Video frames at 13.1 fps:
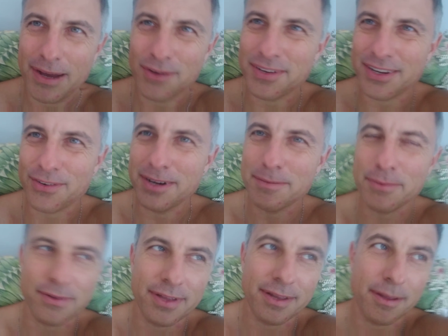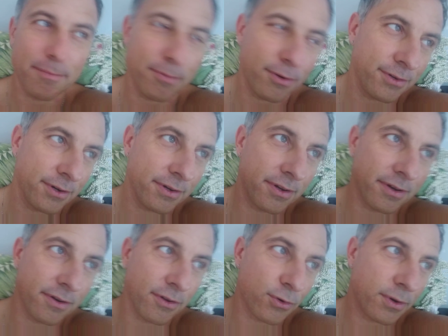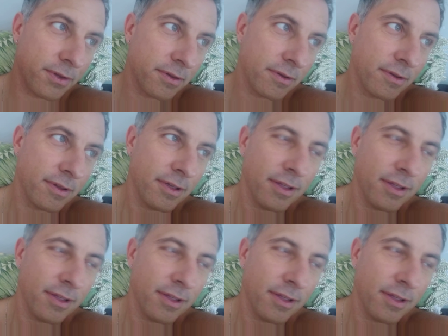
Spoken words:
biodegradable, and of course you're destroying the